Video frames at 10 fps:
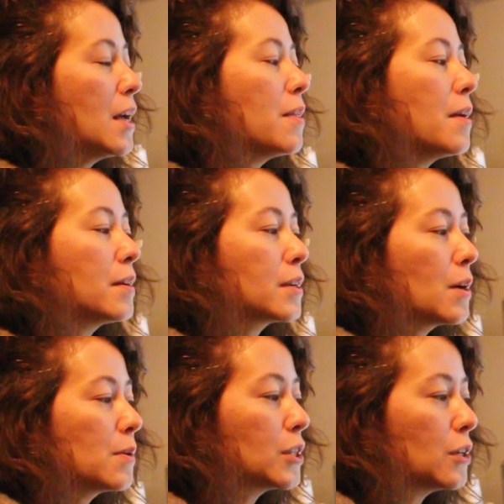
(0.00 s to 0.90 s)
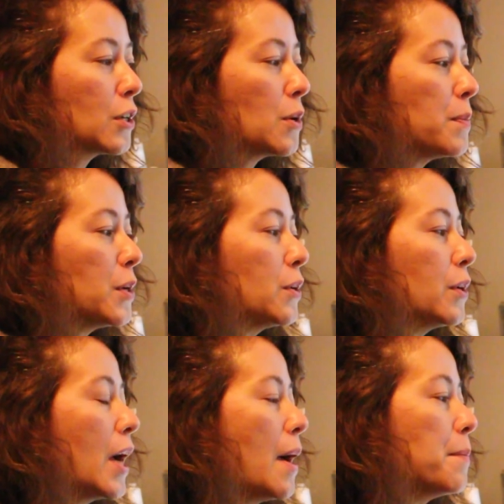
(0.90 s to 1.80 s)
then go to your
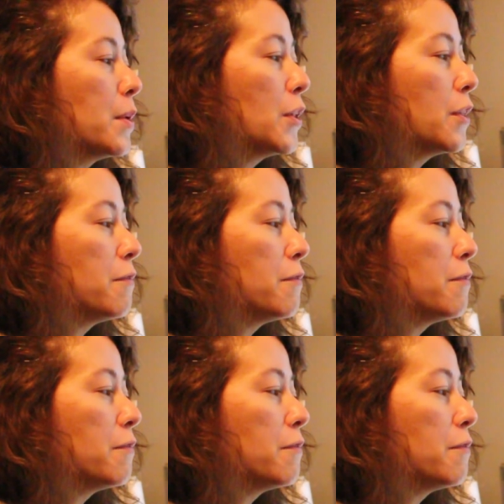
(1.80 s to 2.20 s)
computer and put the